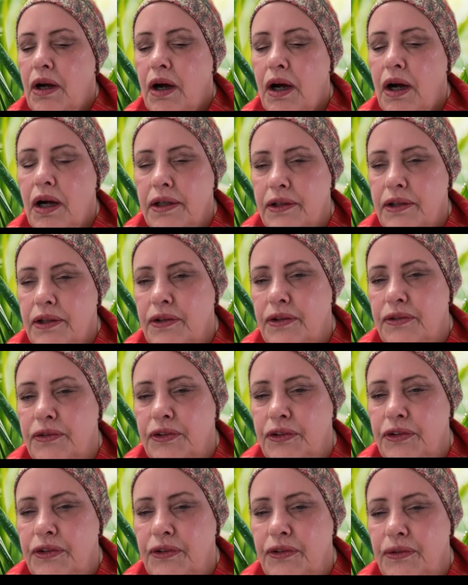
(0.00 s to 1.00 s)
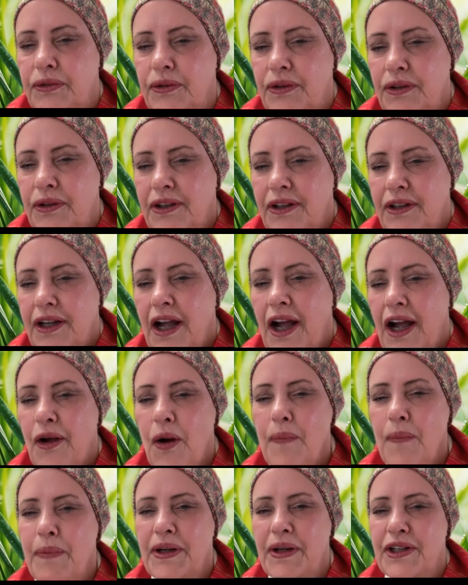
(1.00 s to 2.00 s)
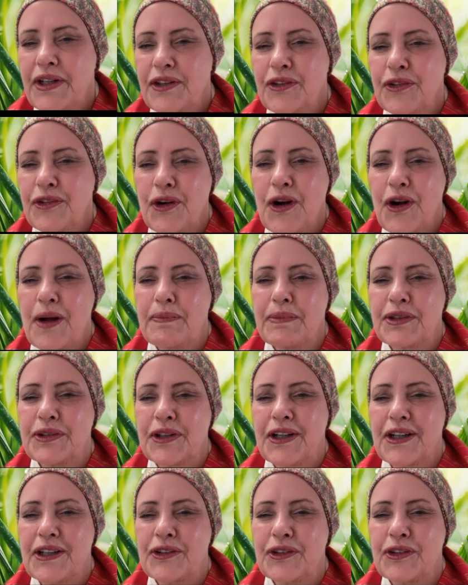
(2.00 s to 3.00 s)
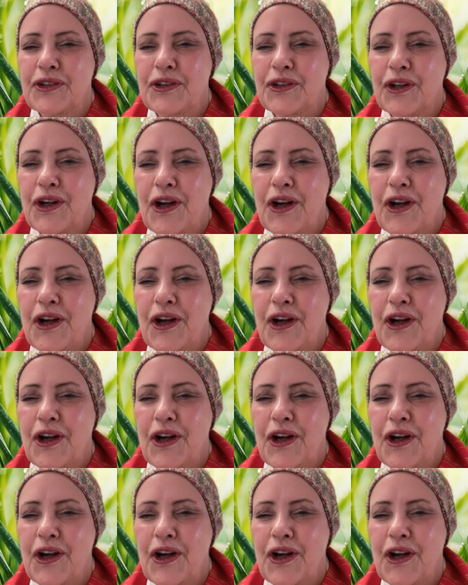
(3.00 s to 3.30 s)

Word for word: honored to I hope I didn't traumatize your